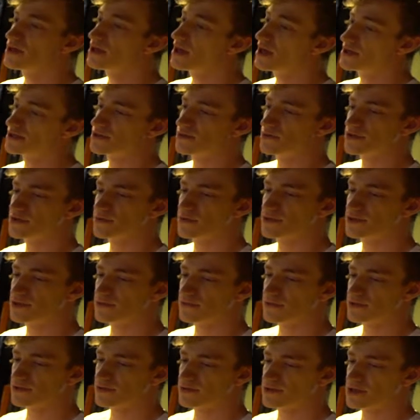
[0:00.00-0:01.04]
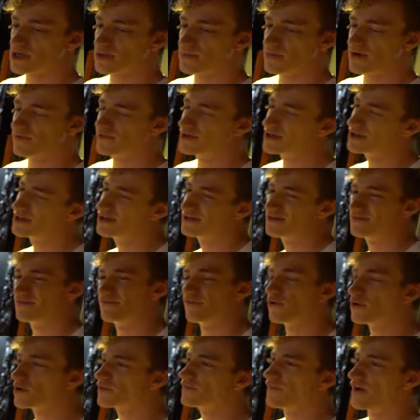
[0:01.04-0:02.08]
Yeah, so we switch it up every
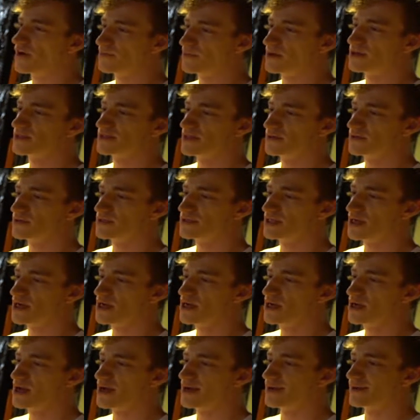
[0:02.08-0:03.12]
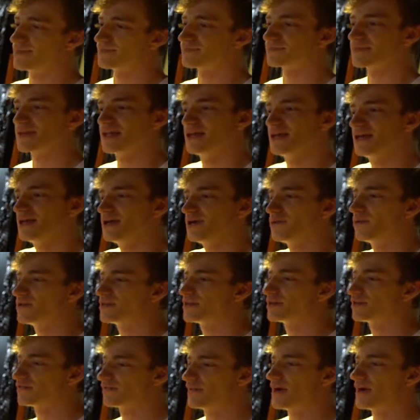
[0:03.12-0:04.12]
4 to 5 months, I would say. With the old